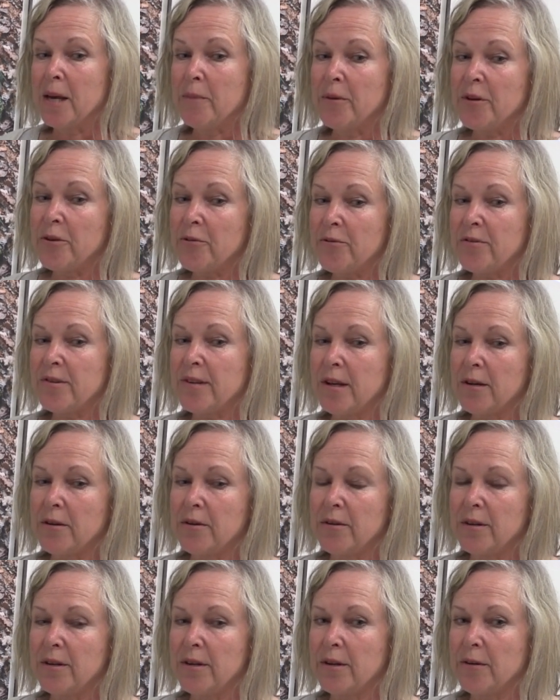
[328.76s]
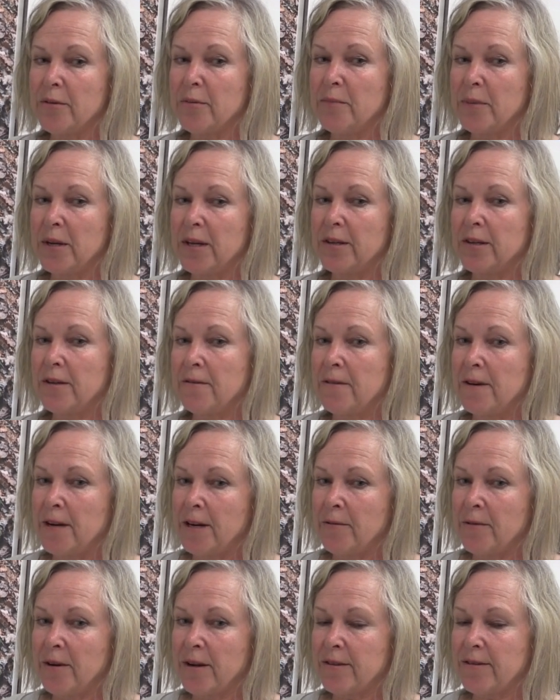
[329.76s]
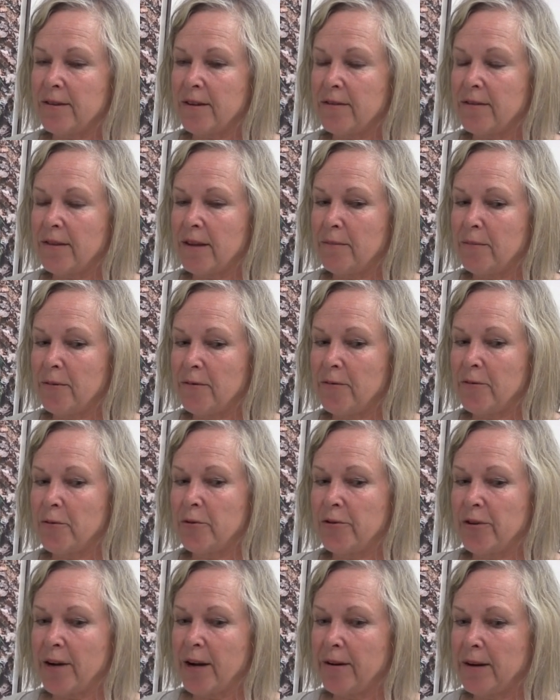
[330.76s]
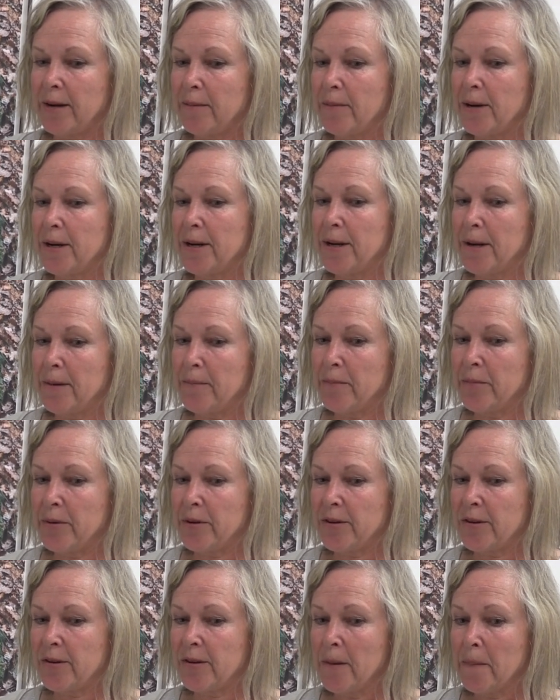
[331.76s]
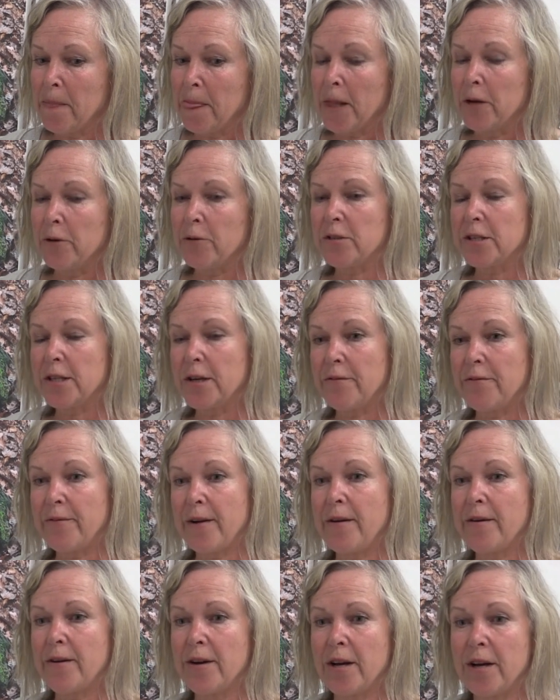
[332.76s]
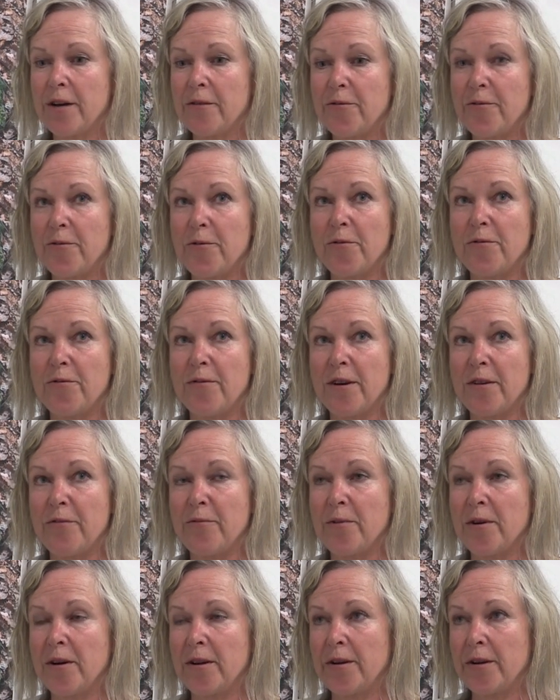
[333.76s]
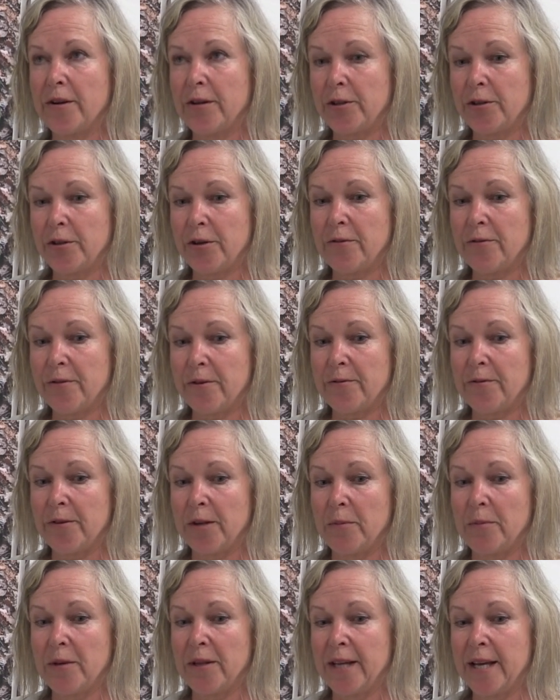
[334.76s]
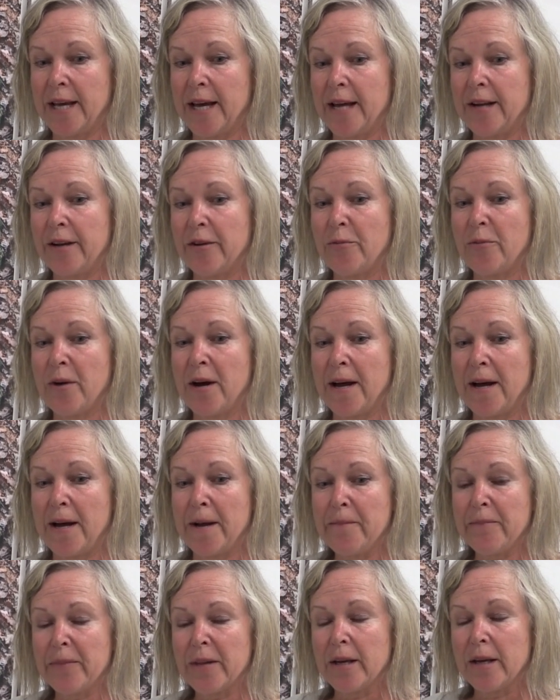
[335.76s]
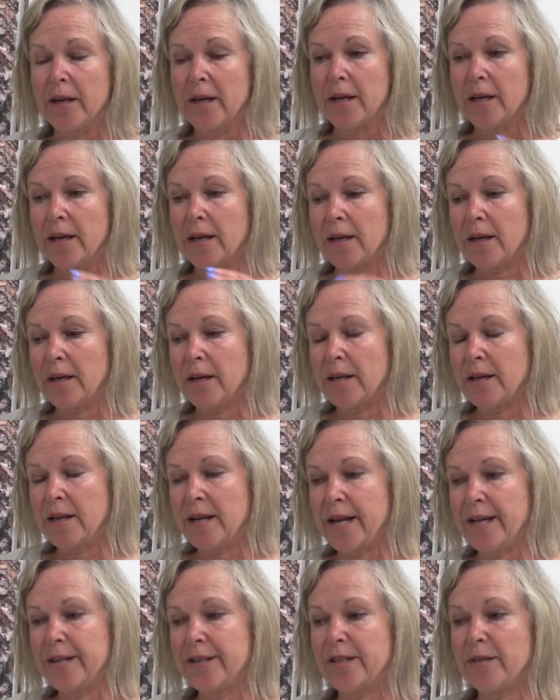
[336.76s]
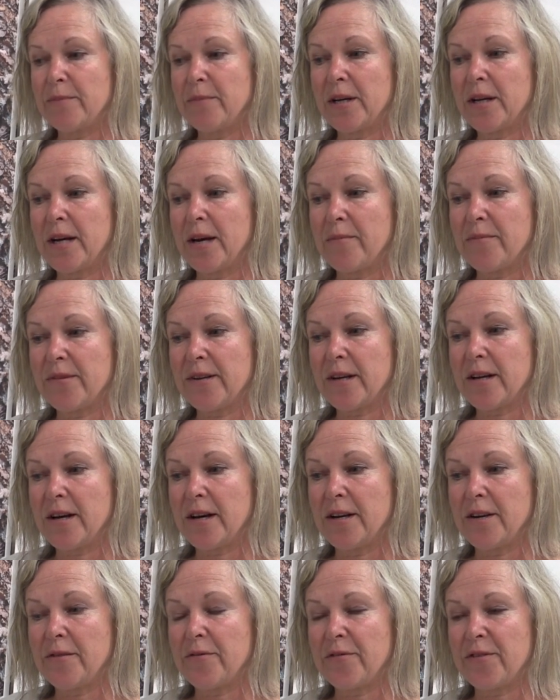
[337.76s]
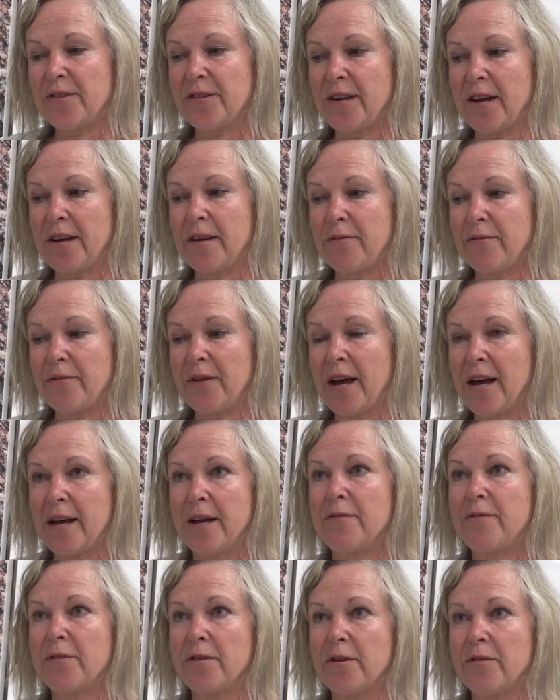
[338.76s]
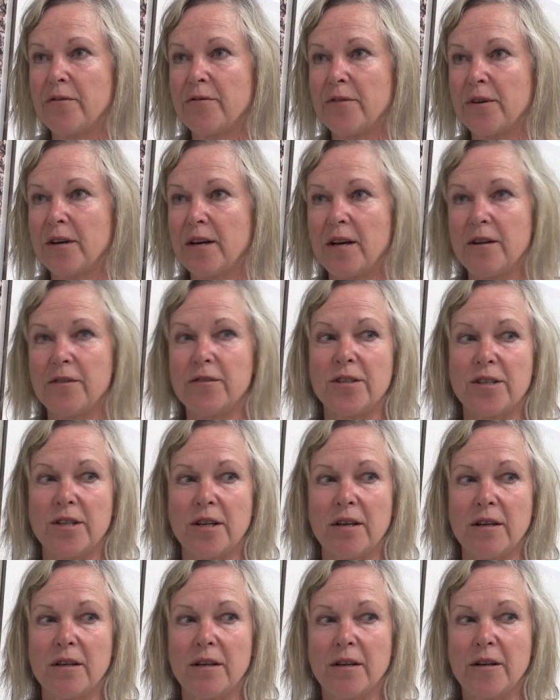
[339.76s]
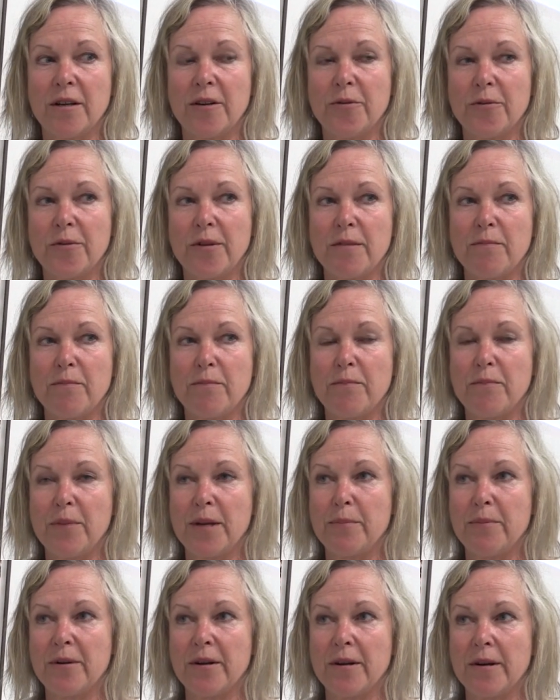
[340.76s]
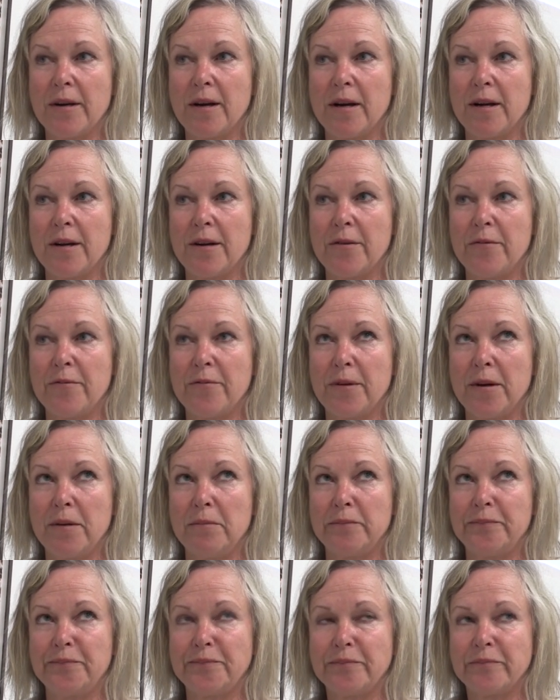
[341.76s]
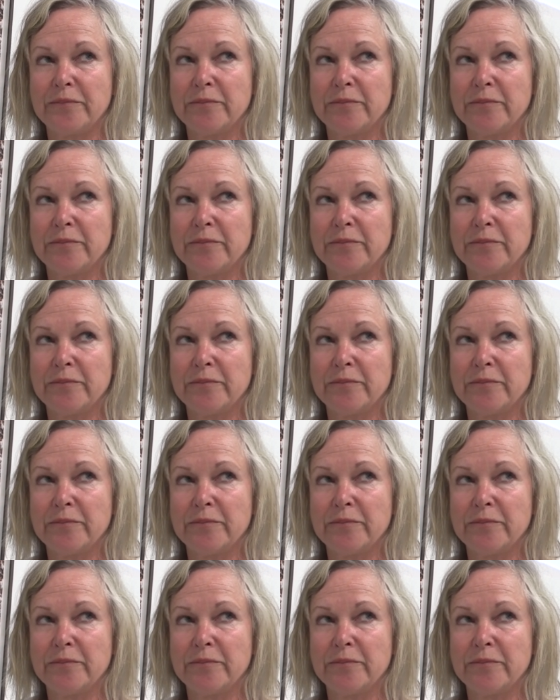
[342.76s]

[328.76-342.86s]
But also, you know, the Peter Greenaway, as I said before, Drowning by Numbers, also Fahrenheit 451, the Truffaut film at the end, where nature becomes a kind of safe haven for culture, and all these people are kind of